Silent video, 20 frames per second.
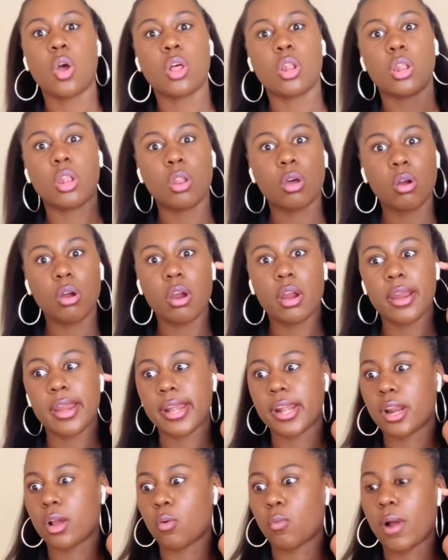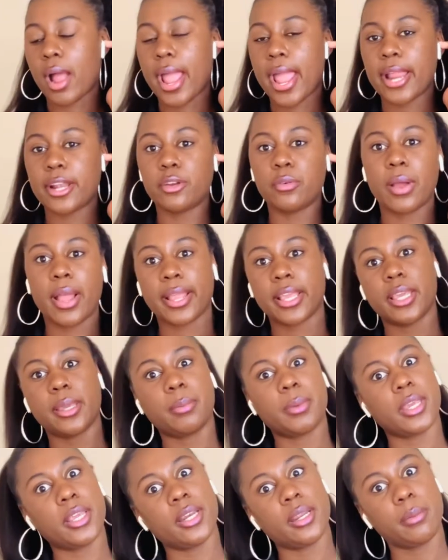Lord, why do I
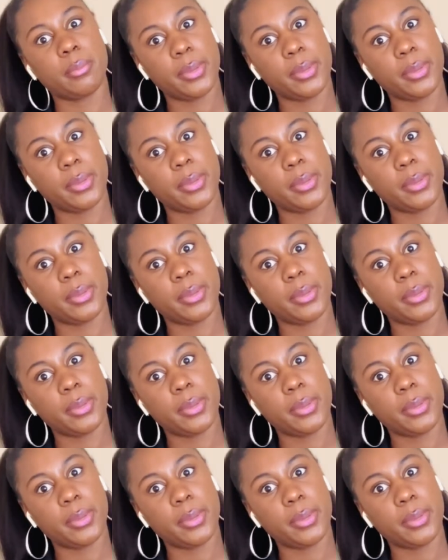keep getting